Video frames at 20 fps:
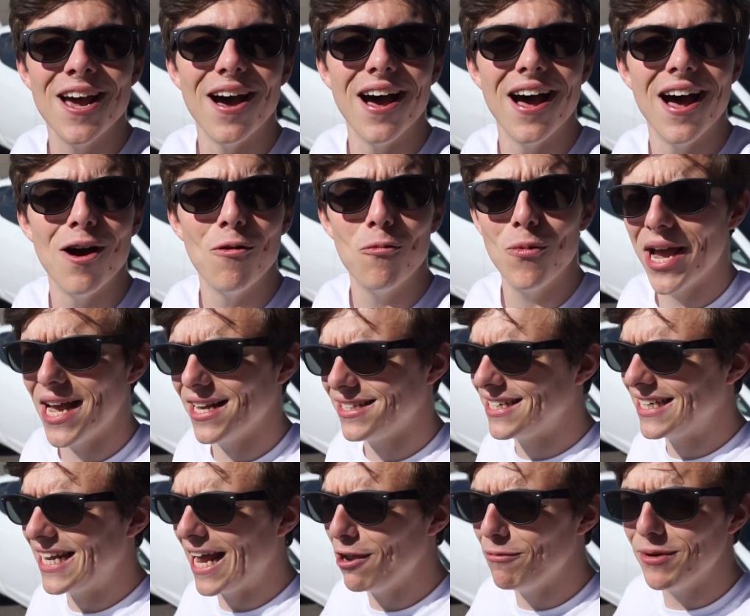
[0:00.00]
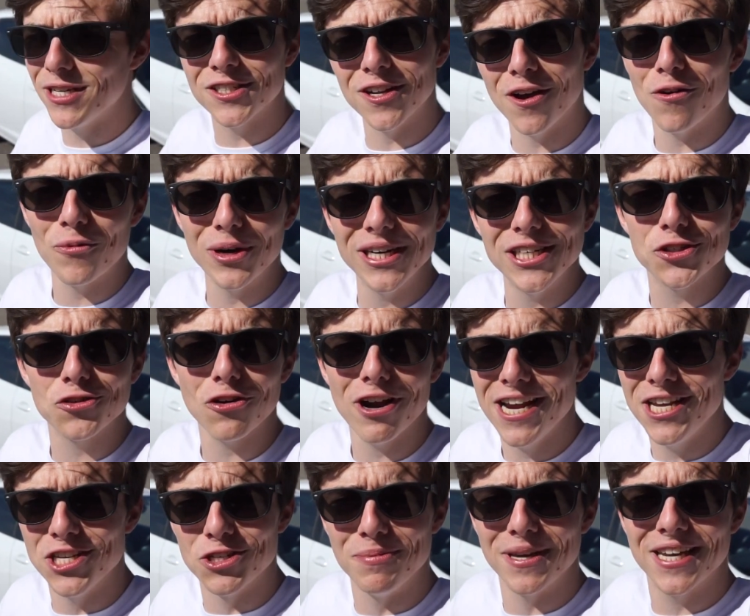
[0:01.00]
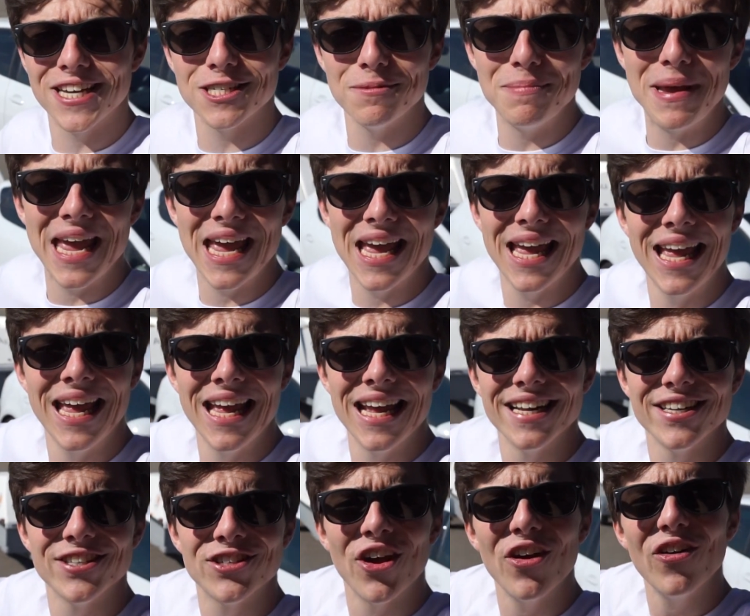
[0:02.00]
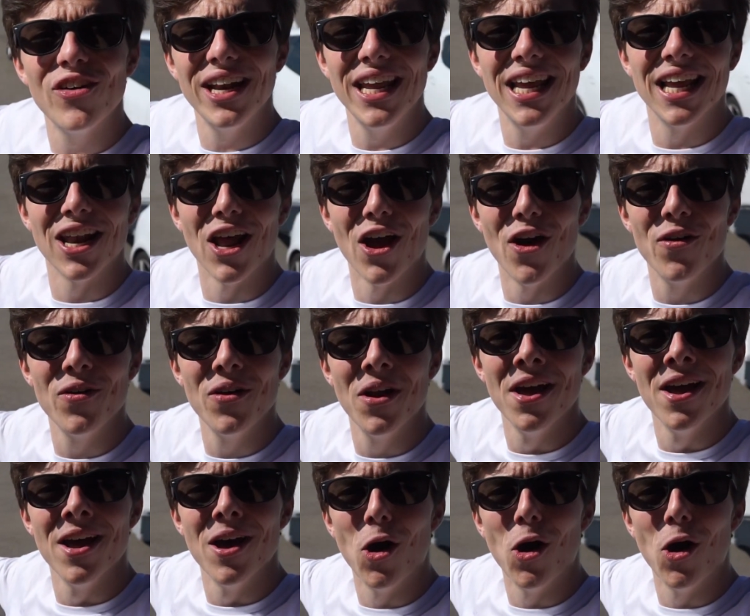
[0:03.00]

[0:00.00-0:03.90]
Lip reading: where today we start really strange because I'm here totally alone.